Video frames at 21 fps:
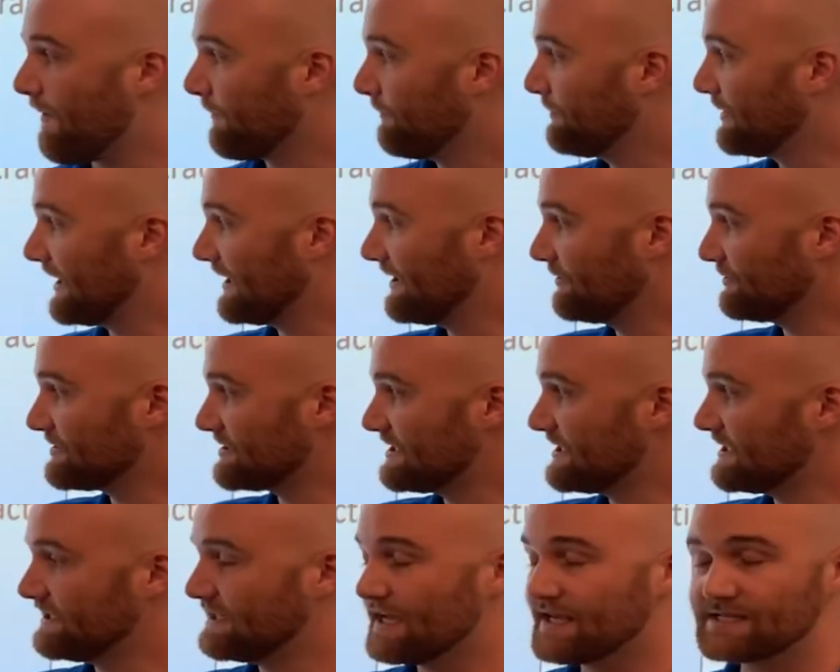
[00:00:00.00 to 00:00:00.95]
But I don't see a
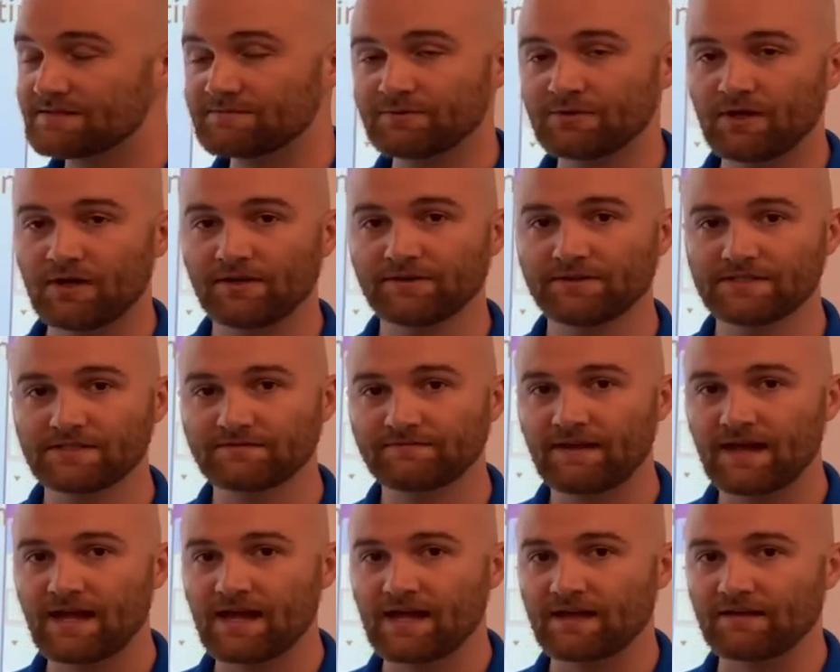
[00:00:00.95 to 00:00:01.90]
decimal on this
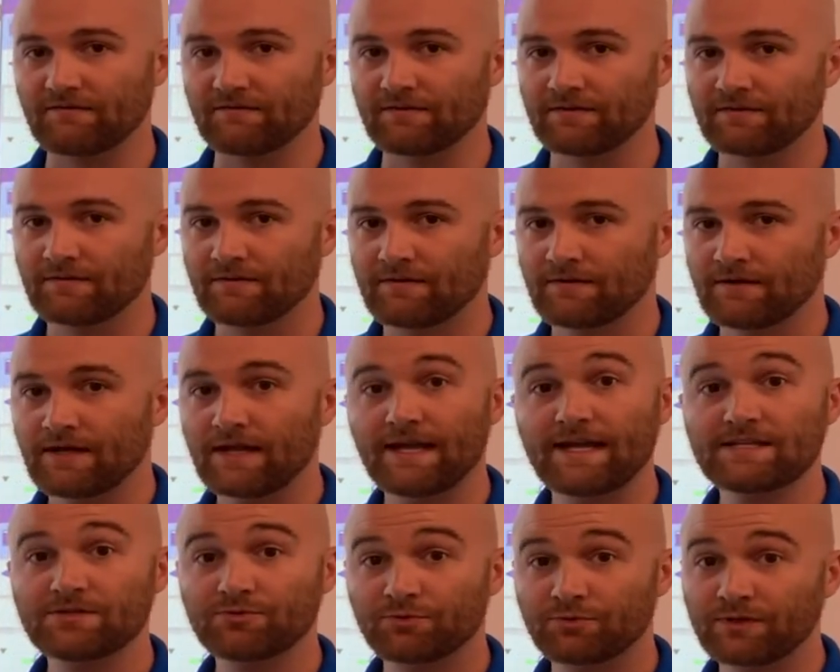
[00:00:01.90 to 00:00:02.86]
5.
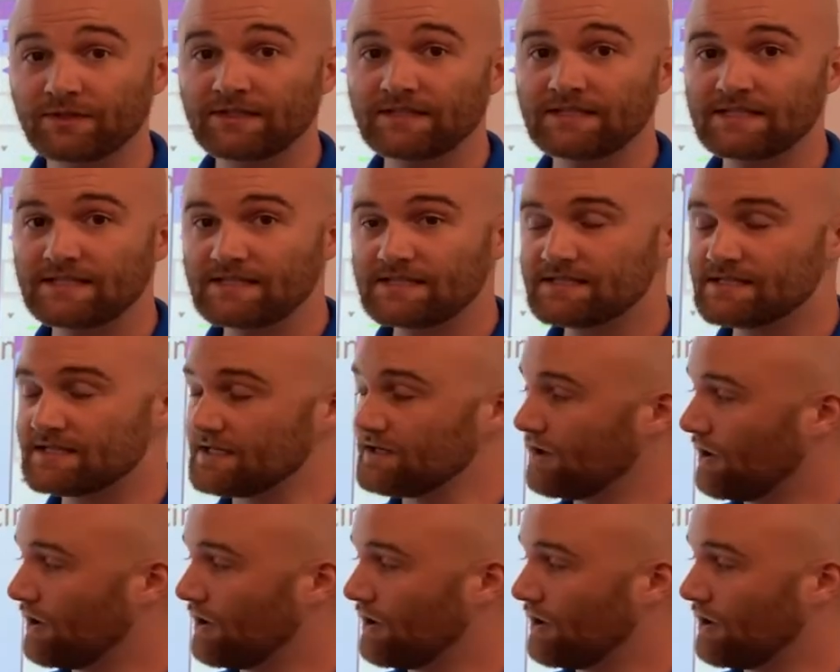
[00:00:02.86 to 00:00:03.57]
It's really easy.